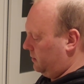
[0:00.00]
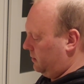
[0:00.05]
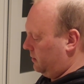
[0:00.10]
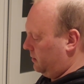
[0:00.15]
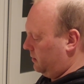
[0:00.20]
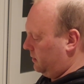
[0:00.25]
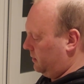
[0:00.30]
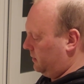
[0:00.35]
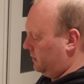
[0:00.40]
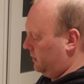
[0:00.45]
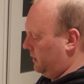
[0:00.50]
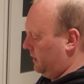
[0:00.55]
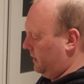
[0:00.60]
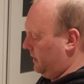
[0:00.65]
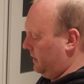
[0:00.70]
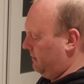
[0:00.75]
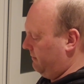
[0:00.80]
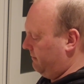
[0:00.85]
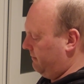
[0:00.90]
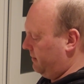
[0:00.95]
a nice
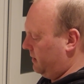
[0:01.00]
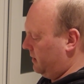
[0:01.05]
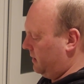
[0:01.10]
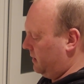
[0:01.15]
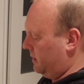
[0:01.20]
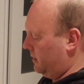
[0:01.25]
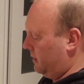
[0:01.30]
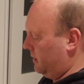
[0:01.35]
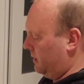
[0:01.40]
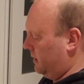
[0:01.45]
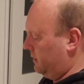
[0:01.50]
evening.